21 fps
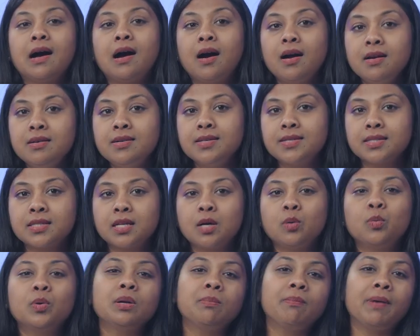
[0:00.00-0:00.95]
are
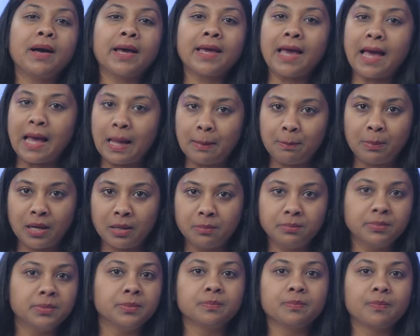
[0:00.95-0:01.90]
discovered by App
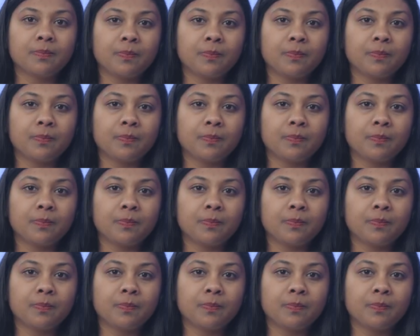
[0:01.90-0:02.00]
Hub.